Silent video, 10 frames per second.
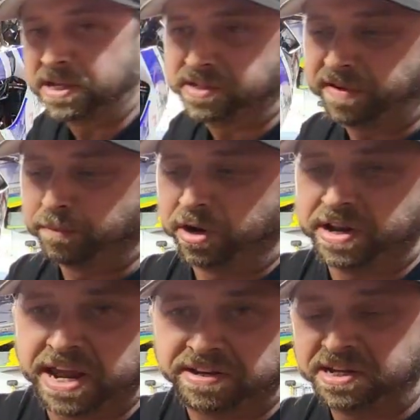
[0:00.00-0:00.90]
positive I'm
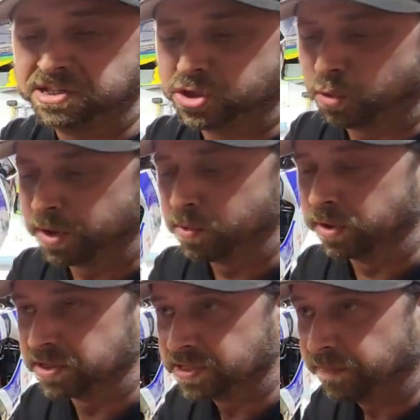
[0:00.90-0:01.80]
running 18s and
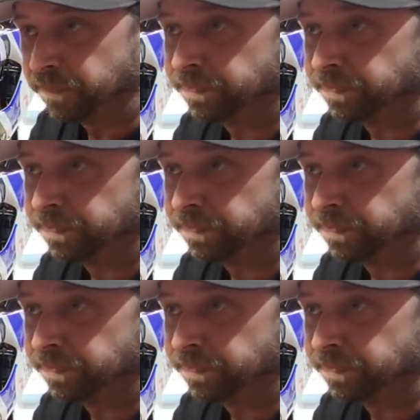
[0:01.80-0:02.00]
21s.